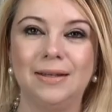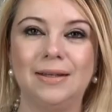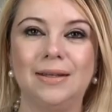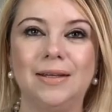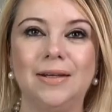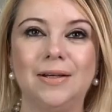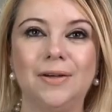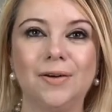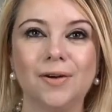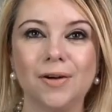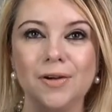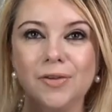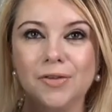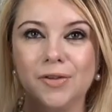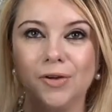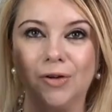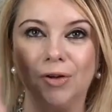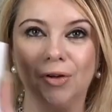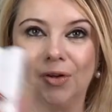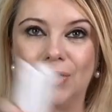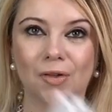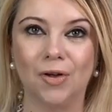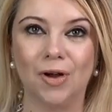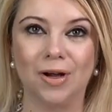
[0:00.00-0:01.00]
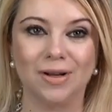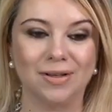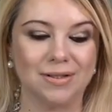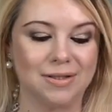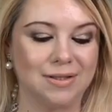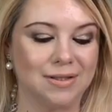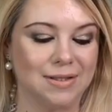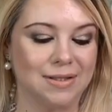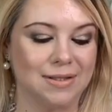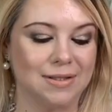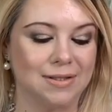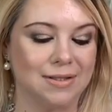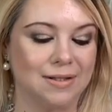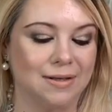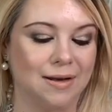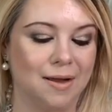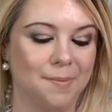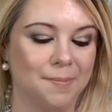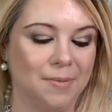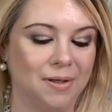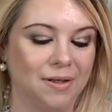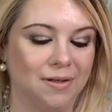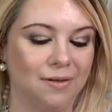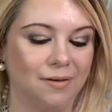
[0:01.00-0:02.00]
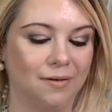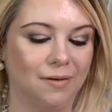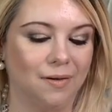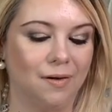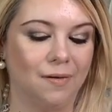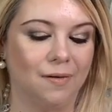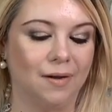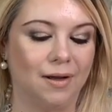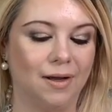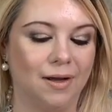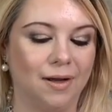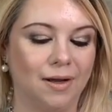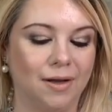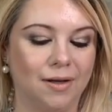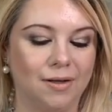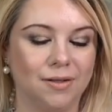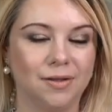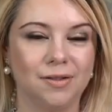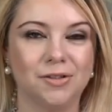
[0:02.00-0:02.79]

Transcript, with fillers: here are the glosses, and I'm gonna go ahead